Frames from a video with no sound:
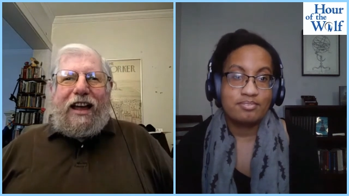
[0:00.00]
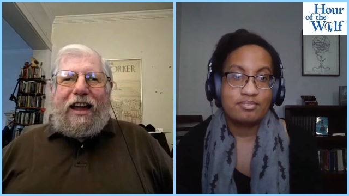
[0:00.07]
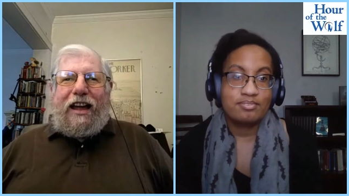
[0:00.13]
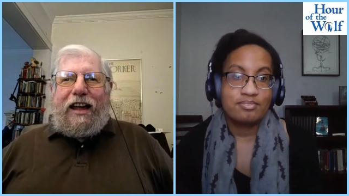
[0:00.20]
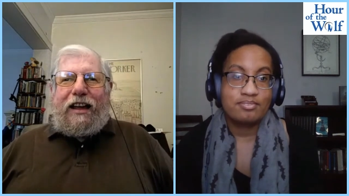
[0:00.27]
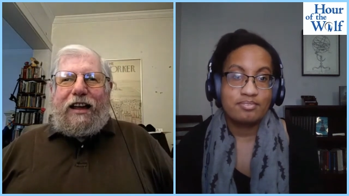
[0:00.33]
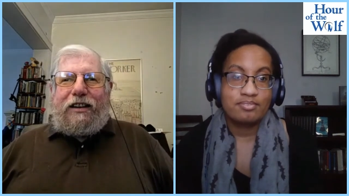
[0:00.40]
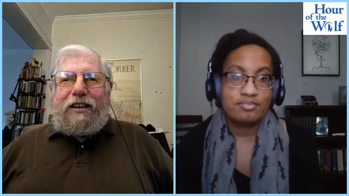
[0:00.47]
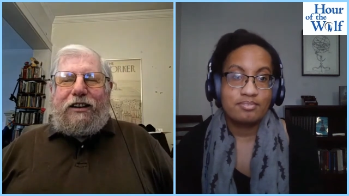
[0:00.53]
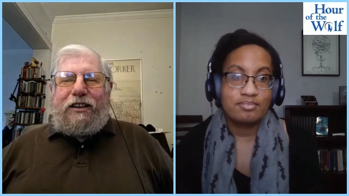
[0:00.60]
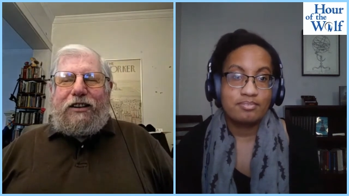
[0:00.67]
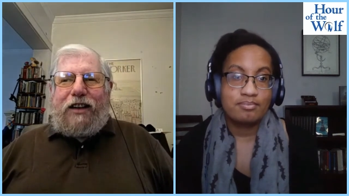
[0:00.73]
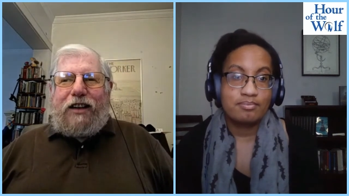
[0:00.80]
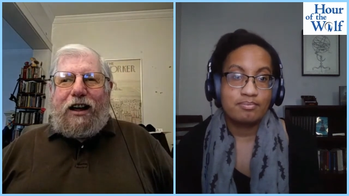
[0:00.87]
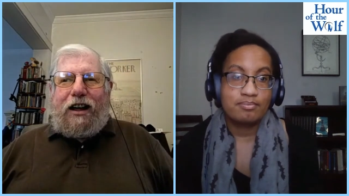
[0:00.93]
Speaker 1: and
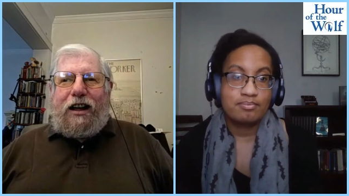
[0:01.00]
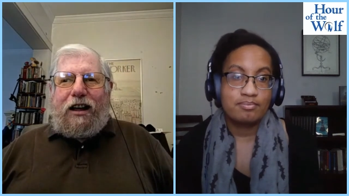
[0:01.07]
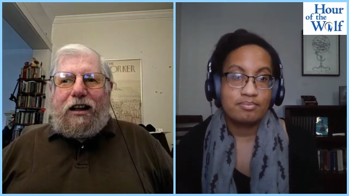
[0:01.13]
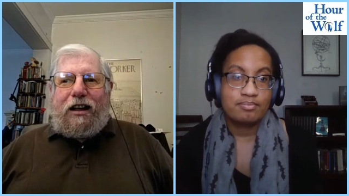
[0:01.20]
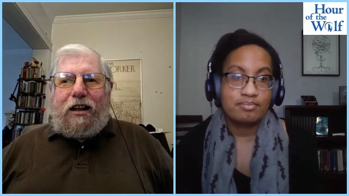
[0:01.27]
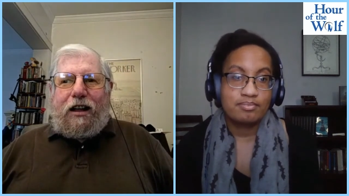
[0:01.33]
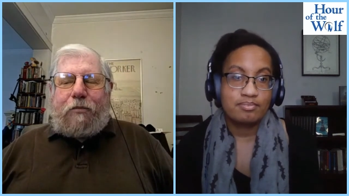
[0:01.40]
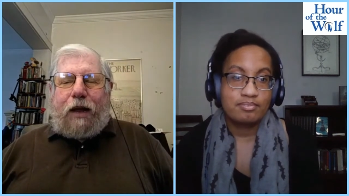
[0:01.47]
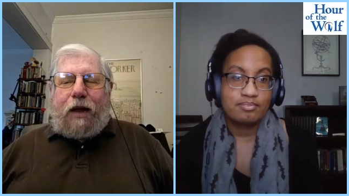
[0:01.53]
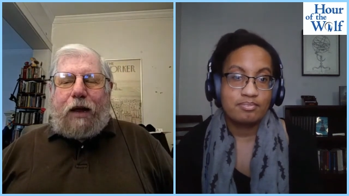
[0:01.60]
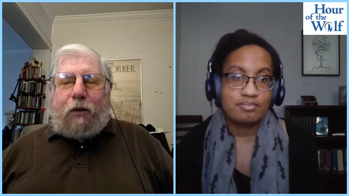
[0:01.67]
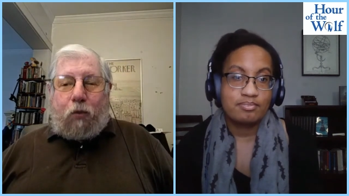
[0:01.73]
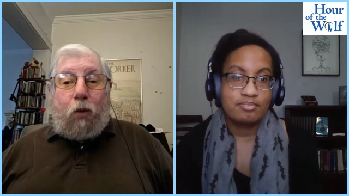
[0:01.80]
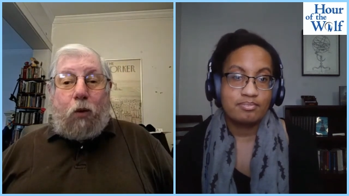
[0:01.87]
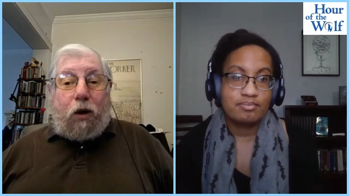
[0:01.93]
uh, I'm not
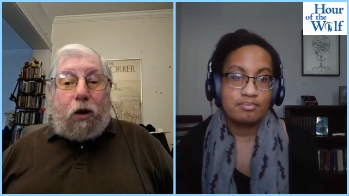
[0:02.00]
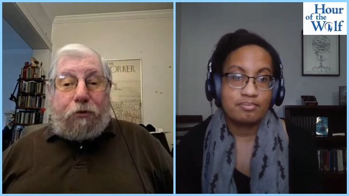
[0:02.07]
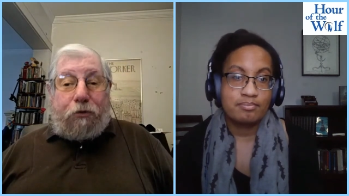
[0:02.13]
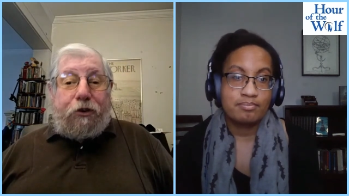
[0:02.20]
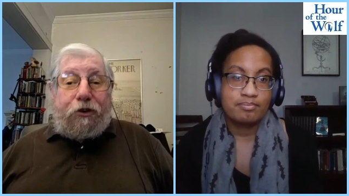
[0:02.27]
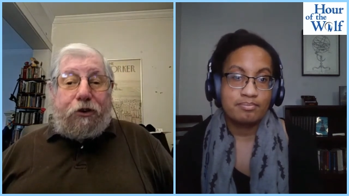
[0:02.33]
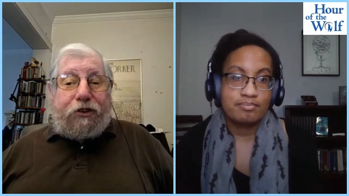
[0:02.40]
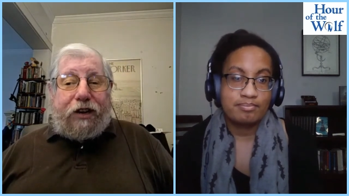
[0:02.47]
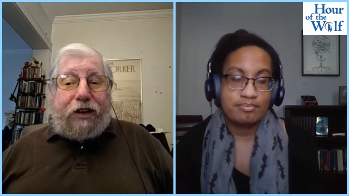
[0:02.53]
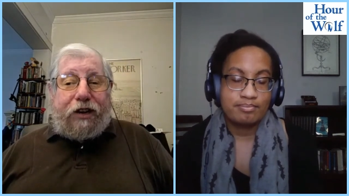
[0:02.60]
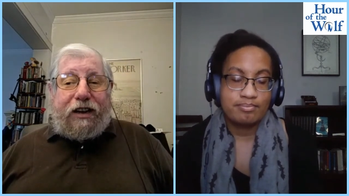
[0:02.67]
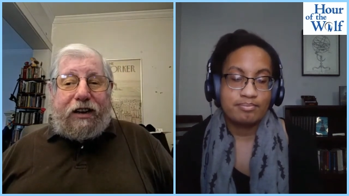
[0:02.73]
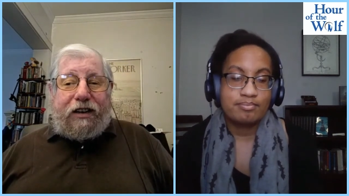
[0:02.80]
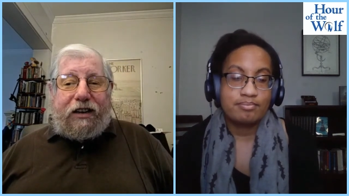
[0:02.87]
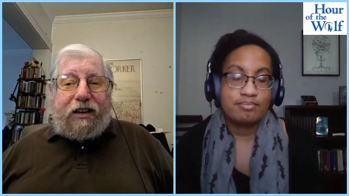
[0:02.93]
well versed
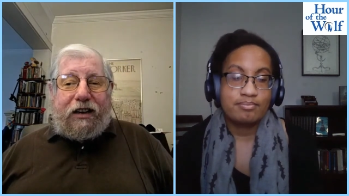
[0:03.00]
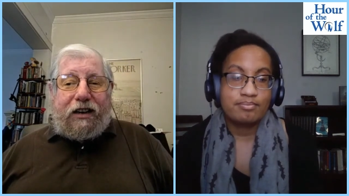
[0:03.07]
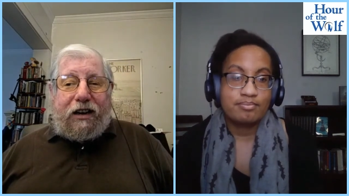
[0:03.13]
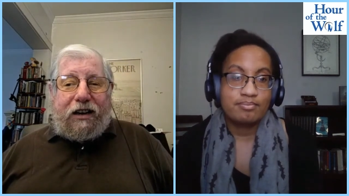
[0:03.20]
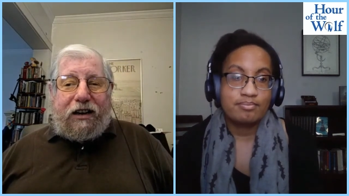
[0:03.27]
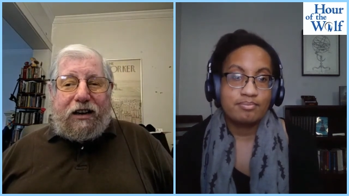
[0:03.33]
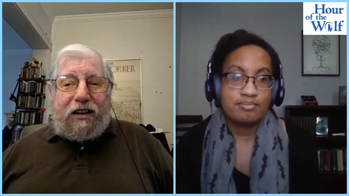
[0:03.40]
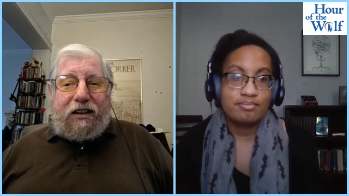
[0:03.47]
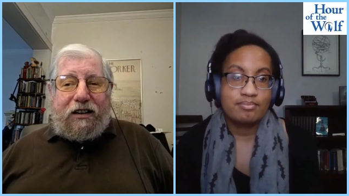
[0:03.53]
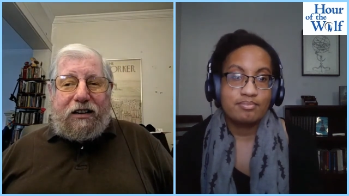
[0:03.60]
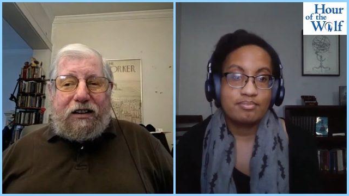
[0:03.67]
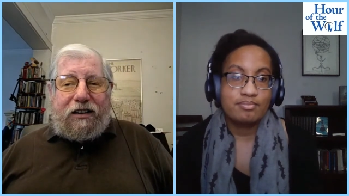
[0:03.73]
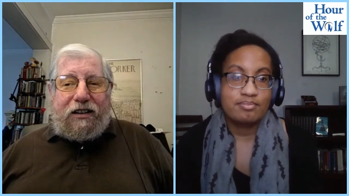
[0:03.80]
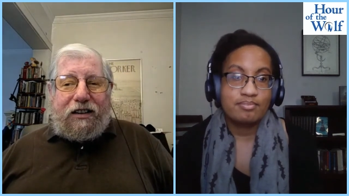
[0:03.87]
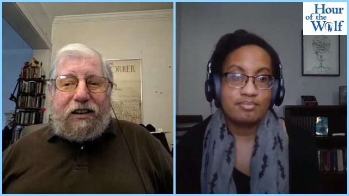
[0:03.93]
in
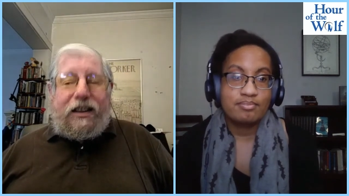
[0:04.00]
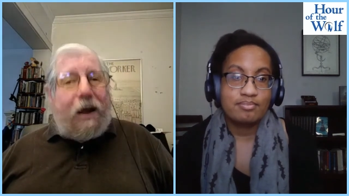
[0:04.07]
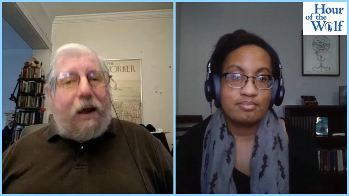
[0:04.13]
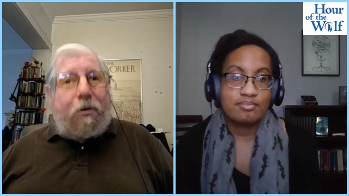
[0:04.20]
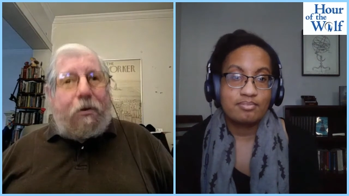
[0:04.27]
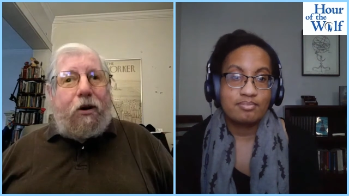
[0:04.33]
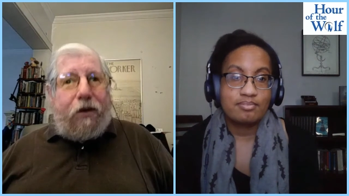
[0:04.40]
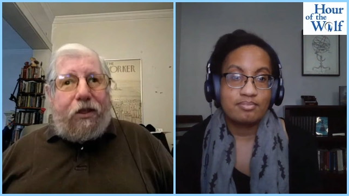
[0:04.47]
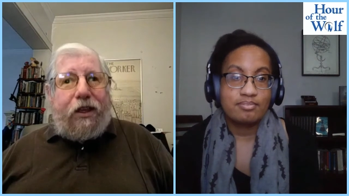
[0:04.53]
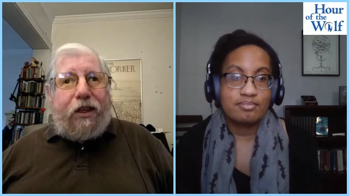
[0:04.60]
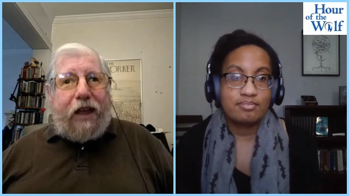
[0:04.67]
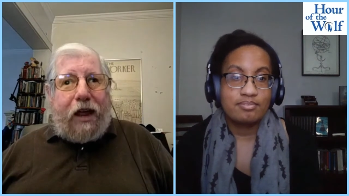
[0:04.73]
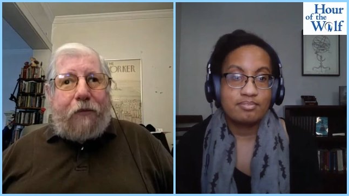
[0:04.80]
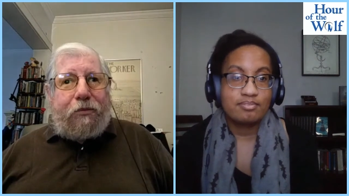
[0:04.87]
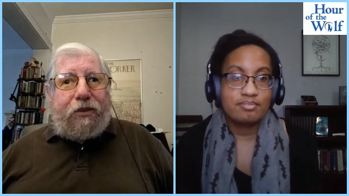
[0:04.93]
that part of the
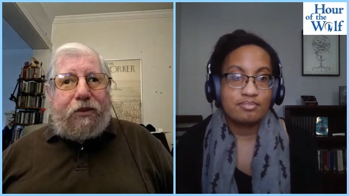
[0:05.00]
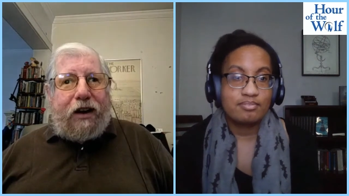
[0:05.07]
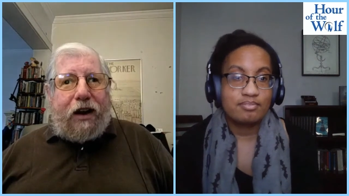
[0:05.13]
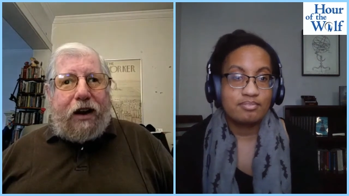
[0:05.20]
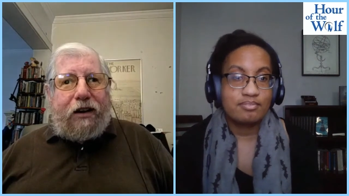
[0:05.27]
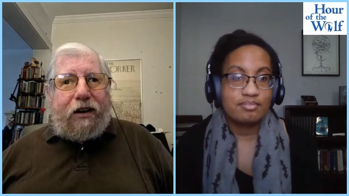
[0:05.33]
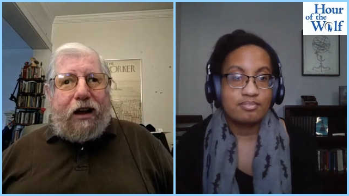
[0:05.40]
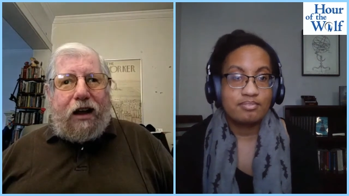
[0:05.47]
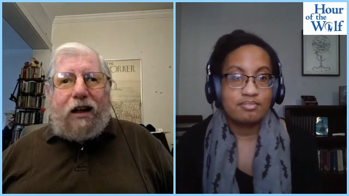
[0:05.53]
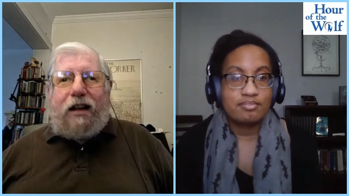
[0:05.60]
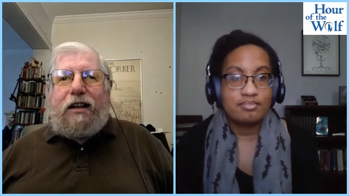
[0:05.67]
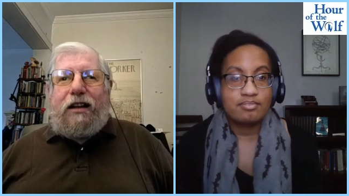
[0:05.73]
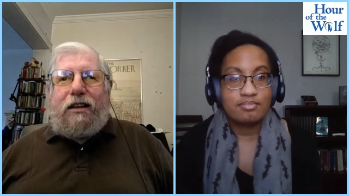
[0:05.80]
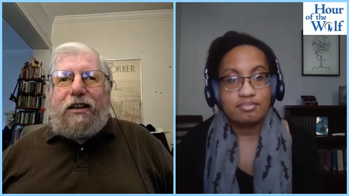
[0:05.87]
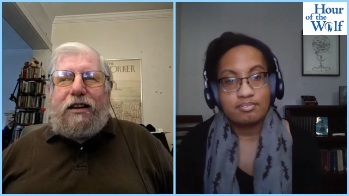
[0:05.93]
games. And I uh,
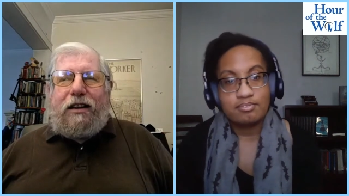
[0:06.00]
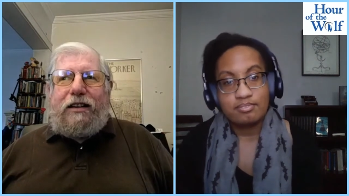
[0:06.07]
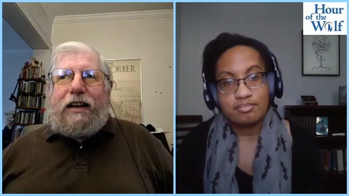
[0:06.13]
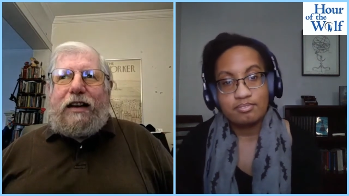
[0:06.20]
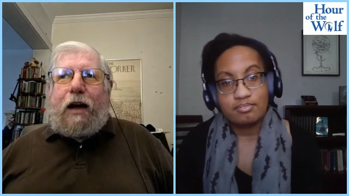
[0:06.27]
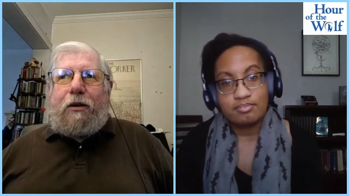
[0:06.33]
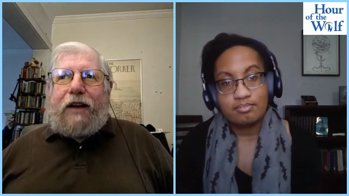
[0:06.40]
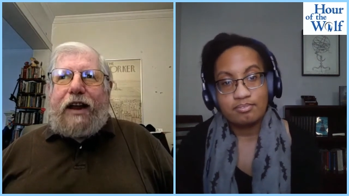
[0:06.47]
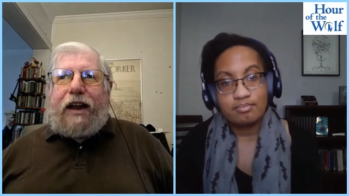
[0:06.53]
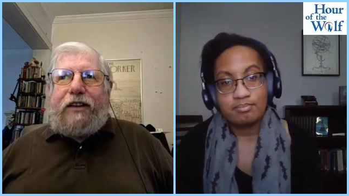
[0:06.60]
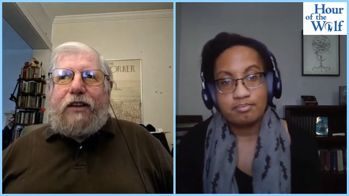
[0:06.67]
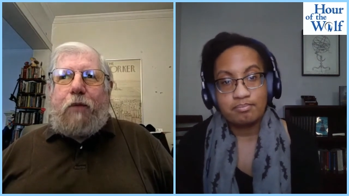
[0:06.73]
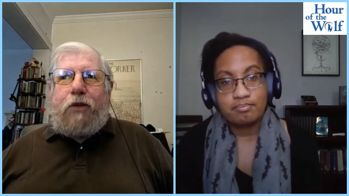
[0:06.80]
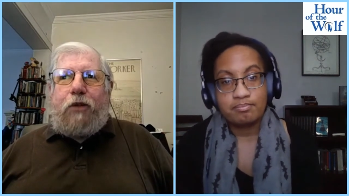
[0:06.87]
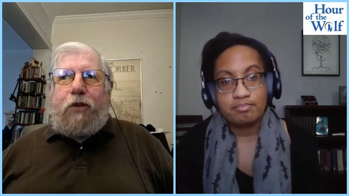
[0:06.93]
nowadays I
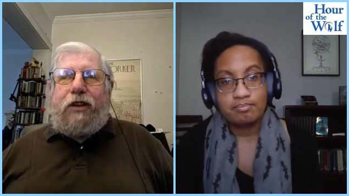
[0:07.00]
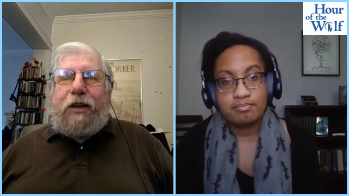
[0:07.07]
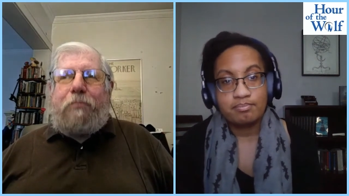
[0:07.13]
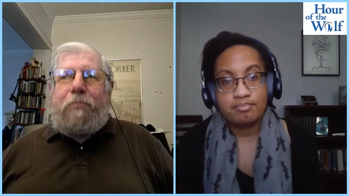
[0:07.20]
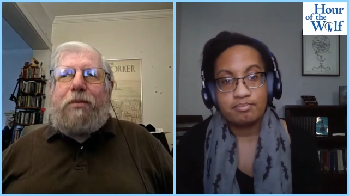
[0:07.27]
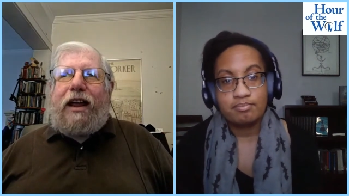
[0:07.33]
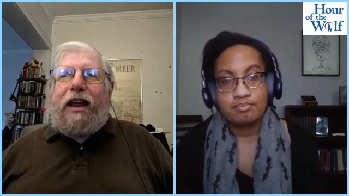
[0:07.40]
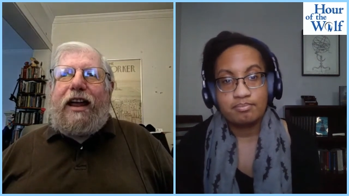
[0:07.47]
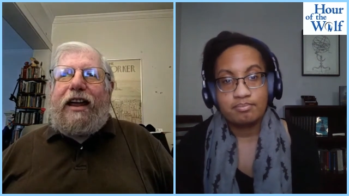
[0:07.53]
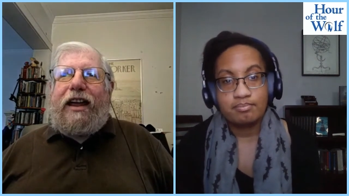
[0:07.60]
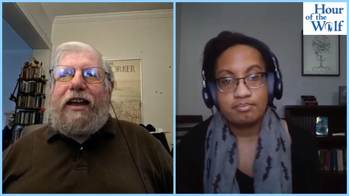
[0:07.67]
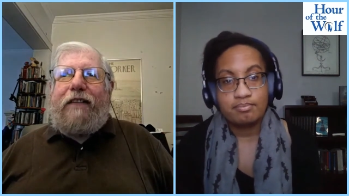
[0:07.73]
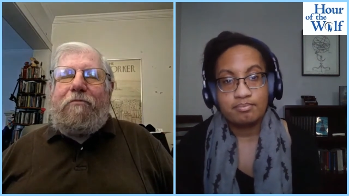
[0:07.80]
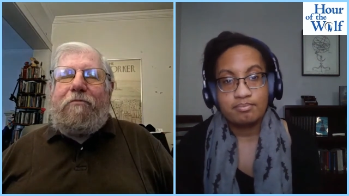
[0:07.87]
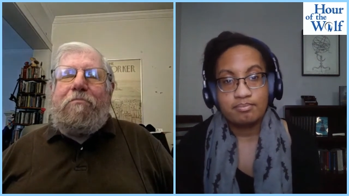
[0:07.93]
mostly play,
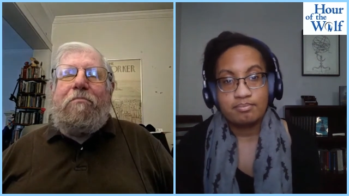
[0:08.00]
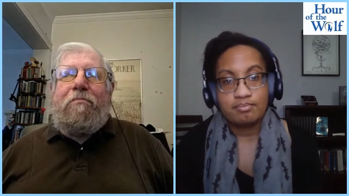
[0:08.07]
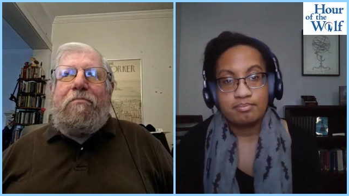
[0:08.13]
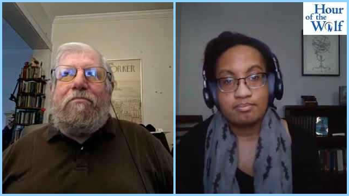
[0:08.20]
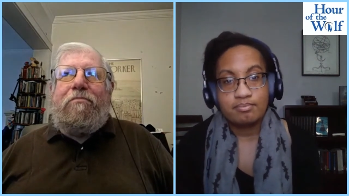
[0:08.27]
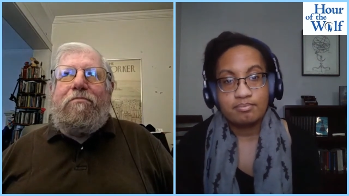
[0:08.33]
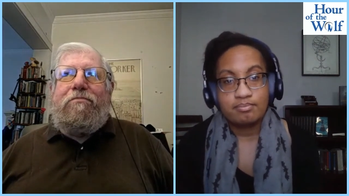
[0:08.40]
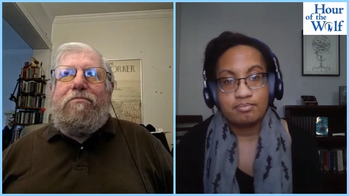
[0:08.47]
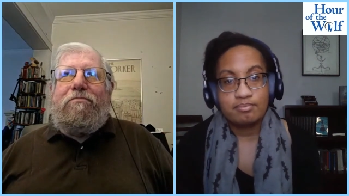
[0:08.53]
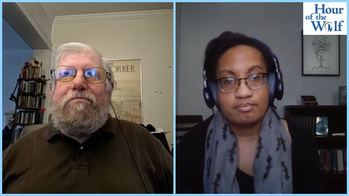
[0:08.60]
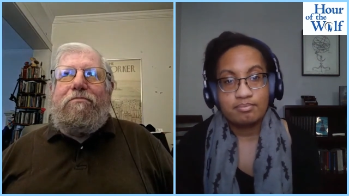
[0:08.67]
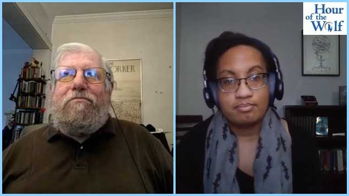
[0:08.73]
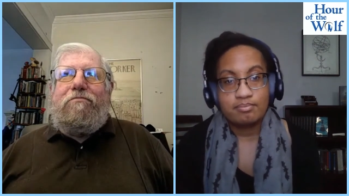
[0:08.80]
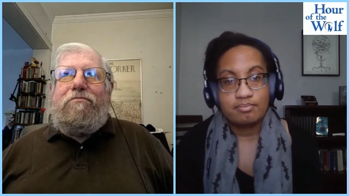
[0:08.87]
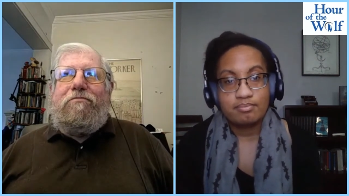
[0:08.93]

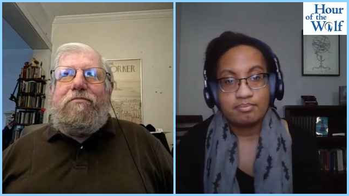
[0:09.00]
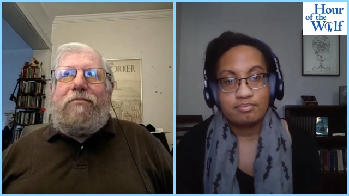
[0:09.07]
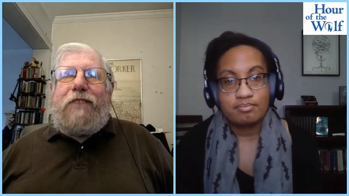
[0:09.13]
yeah,